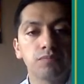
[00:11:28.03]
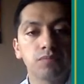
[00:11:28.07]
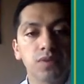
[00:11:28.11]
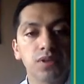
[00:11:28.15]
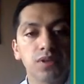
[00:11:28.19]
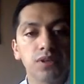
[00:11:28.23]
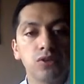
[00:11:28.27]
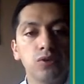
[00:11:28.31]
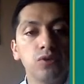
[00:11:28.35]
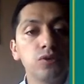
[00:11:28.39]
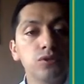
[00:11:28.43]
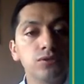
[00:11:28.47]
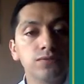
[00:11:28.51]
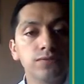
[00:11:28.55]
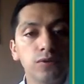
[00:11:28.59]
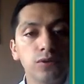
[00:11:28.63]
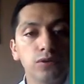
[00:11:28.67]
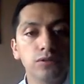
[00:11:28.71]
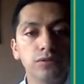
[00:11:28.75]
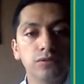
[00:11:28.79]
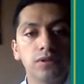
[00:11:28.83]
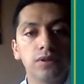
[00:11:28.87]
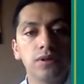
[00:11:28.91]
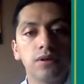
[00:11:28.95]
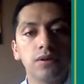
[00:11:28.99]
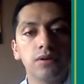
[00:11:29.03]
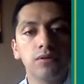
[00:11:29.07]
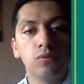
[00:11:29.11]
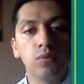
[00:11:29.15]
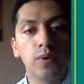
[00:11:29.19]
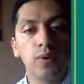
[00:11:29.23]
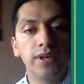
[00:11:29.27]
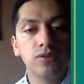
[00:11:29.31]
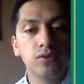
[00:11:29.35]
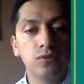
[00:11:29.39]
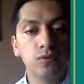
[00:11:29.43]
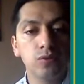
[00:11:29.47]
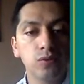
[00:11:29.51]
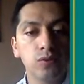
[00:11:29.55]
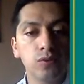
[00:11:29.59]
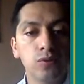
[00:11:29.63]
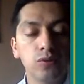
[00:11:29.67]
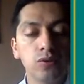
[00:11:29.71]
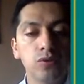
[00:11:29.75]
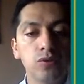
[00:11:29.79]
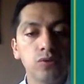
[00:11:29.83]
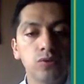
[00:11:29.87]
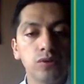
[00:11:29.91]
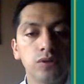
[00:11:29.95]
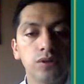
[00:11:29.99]
useful way to
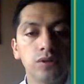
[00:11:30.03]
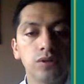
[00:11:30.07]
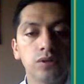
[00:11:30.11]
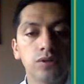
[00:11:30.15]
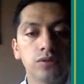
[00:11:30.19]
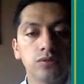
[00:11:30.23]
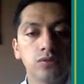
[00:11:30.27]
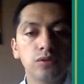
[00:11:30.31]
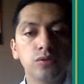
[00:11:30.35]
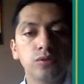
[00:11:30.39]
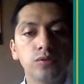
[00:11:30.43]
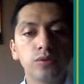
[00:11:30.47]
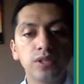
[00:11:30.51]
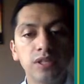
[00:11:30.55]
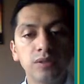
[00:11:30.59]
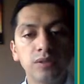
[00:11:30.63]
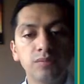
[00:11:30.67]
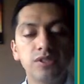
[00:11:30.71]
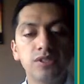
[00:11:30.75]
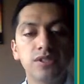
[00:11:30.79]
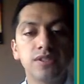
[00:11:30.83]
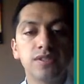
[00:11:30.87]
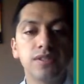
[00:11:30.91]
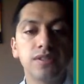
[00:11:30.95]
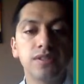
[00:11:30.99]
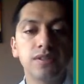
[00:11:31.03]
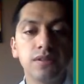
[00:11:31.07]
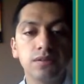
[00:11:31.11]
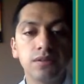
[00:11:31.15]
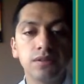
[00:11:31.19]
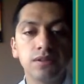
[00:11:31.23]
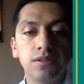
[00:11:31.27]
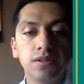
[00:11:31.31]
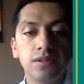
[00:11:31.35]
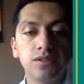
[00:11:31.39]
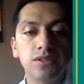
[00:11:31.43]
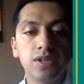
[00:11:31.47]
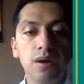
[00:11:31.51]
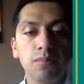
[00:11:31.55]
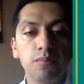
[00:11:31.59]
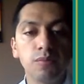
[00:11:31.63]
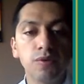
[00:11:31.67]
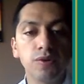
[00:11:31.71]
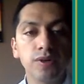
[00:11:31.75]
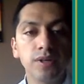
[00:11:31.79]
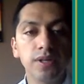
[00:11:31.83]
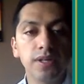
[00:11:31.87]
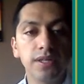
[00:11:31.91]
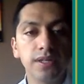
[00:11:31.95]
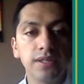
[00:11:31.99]
include images in the
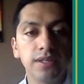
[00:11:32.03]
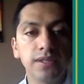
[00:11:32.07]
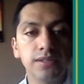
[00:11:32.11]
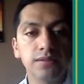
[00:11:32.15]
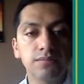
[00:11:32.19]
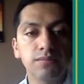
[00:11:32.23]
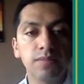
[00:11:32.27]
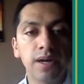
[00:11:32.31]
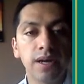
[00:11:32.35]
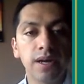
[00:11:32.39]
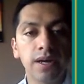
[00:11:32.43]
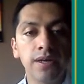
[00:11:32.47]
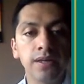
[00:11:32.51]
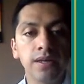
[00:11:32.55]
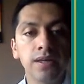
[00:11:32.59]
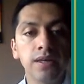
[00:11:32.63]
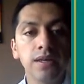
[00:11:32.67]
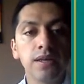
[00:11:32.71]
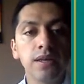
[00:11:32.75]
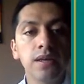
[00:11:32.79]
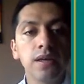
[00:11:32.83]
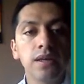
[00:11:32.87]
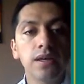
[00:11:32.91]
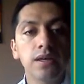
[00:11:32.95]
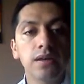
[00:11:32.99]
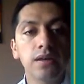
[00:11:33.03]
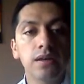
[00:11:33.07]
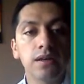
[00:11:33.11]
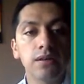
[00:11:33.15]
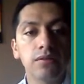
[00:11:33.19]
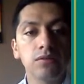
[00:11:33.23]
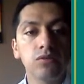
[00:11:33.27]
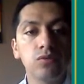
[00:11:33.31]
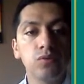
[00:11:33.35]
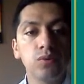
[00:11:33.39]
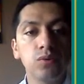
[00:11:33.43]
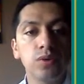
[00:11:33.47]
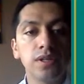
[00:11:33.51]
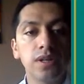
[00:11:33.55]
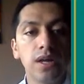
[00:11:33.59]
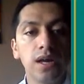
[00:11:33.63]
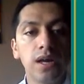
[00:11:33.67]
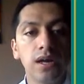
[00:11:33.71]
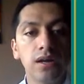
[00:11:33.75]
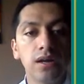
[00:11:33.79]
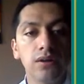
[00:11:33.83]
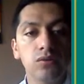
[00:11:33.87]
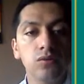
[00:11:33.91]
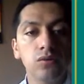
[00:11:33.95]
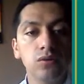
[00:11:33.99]
Jamboard is by
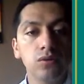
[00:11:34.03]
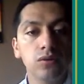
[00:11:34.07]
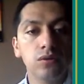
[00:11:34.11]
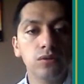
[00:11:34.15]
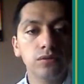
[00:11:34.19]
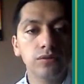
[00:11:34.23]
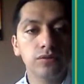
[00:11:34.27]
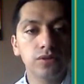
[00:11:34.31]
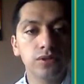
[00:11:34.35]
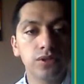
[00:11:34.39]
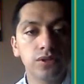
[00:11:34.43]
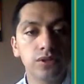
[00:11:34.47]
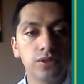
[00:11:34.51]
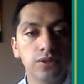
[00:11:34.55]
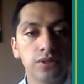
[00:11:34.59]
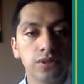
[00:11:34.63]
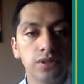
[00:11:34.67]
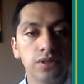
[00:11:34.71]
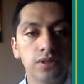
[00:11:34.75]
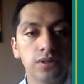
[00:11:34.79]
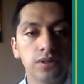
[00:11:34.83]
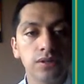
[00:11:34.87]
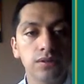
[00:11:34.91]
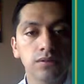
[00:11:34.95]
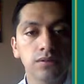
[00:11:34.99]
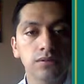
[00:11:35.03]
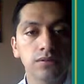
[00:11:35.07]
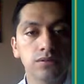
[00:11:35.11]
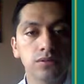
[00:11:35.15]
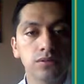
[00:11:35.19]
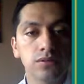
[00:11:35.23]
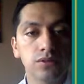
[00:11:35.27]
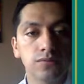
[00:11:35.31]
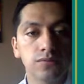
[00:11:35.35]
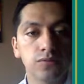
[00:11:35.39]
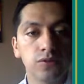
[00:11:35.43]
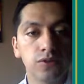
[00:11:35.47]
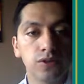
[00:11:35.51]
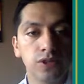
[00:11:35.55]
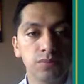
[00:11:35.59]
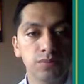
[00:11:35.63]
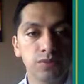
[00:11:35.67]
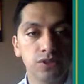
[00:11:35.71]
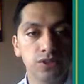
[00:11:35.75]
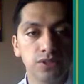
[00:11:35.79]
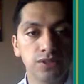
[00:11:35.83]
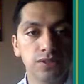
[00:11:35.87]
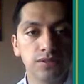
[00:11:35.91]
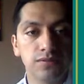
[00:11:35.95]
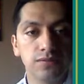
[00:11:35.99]
doing a Google search for
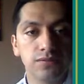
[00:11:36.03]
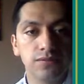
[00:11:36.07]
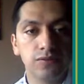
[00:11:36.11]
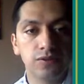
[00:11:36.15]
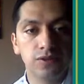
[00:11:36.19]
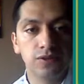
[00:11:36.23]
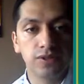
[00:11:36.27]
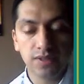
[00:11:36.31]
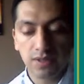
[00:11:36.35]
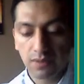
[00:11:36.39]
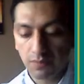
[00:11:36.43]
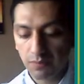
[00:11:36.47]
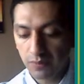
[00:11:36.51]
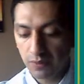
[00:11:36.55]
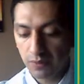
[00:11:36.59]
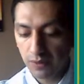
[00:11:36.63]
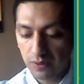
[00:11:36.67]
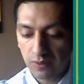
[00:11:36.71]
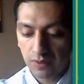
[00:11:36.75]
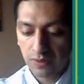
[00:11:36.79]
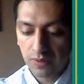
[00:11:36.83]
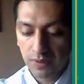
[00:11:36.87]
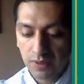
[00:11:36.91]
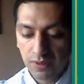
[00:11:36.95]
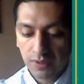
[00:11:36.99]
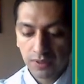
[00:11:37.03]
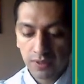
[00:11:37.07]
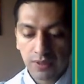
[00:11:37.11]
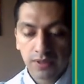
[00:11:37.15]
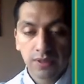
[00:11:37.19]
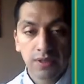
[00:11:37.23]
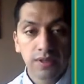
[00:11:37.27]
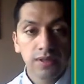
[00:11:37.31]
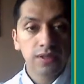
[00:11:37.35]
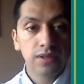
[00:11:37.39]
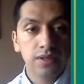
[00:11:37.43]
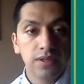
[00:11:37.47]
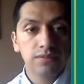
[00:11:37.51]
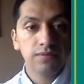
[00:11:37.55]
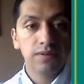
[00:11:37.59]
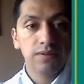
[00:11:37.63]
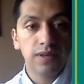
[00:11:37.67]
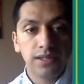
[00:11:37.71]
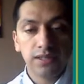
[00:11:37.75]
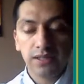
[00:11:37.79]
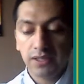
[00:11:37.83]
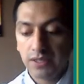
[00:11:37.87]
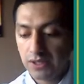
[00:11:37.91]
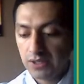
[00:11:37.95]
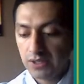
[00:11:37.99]
images. For example,
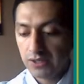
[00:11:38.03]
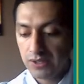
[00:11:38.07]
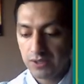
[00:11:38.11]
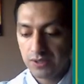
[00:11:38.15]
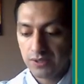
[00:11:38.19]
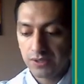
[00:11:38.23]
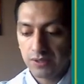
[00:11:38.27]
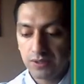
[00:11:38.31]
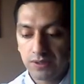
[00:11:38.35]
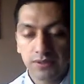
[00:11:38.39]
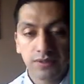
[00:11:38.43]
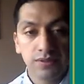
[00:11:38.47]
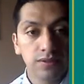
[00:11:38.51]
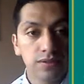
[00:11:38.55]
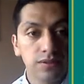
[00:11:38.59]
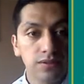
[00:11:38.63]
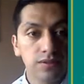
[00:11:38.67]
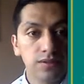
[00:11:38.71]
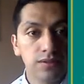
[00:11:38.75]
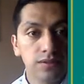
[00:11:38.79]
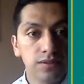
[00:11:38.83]
if I click here